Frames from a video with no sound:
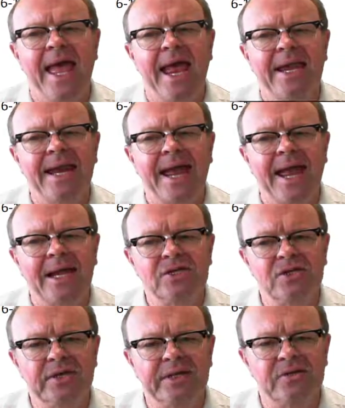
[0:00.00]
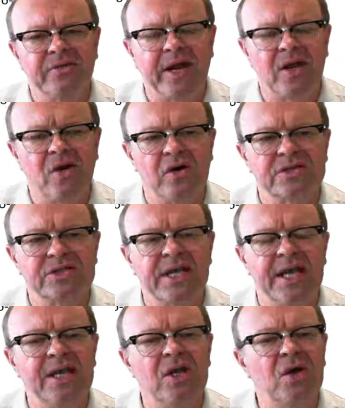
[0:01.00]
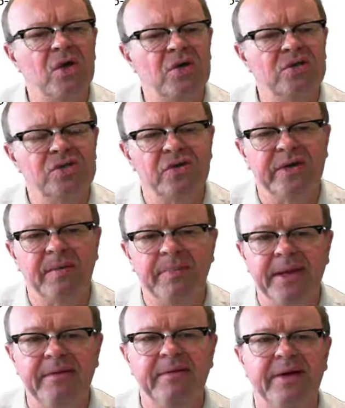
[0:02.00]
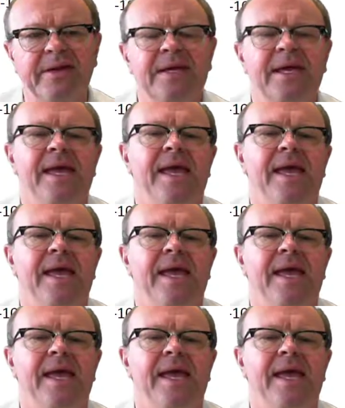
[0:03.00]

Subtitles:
and actual indirect costs incurred during a period